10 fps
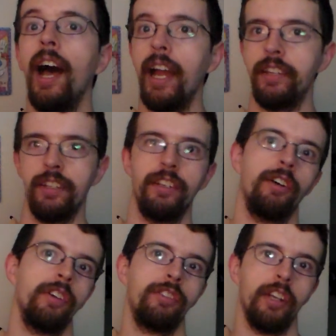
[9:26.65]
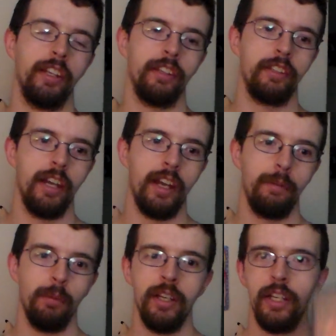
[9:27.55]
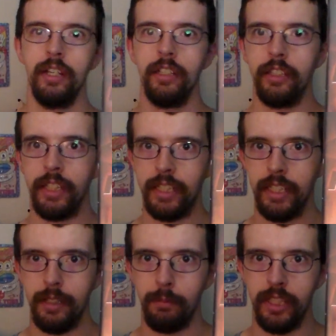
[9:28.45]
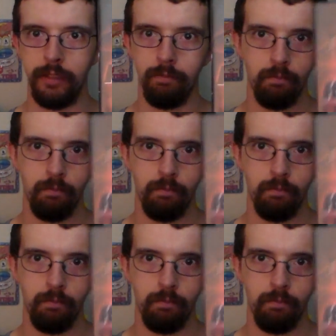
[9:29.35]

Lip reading: I didn't notice it at the time. They got me.